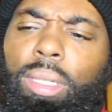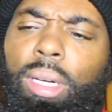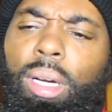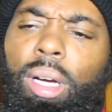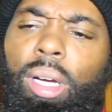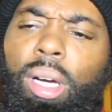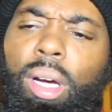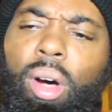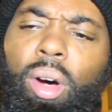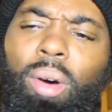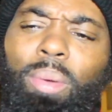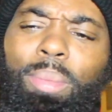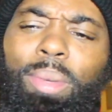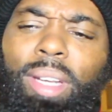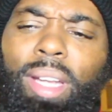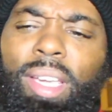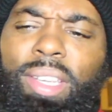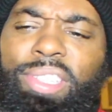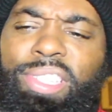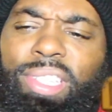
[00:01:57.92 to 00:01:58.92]
a
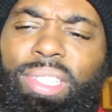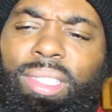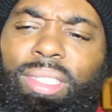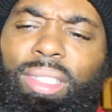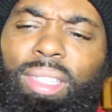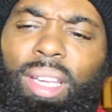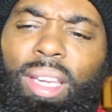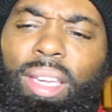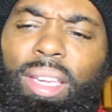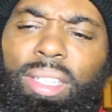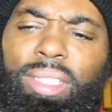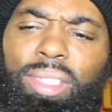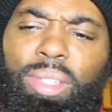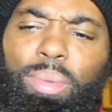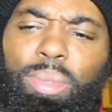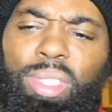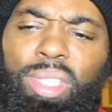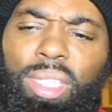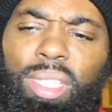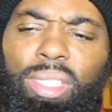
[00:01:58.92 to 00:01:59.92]
culmination of things.
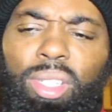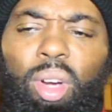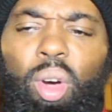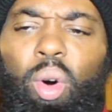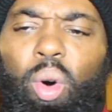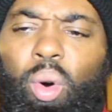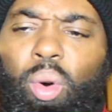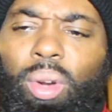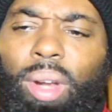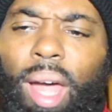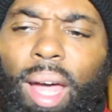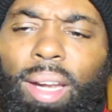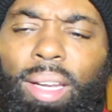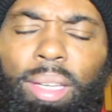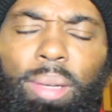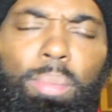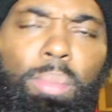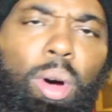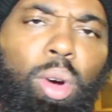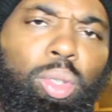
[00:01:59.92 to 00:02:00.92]
It was just a whole lot
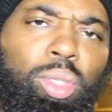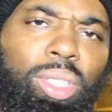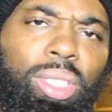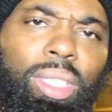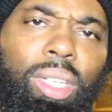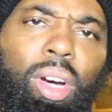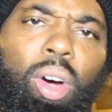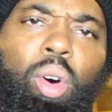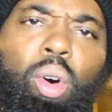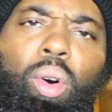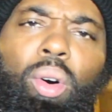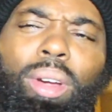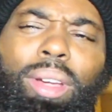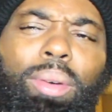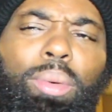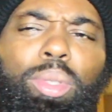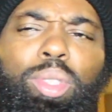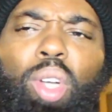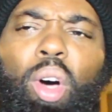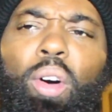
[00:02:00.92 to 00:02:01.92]
of emotion.
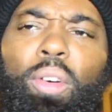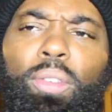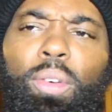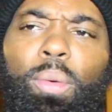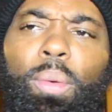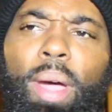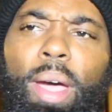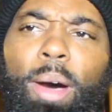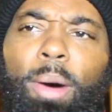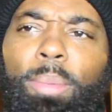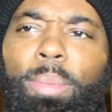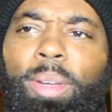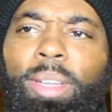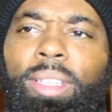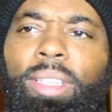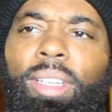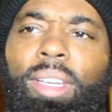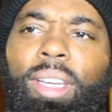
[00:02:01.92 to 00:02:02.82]
It was overwhelming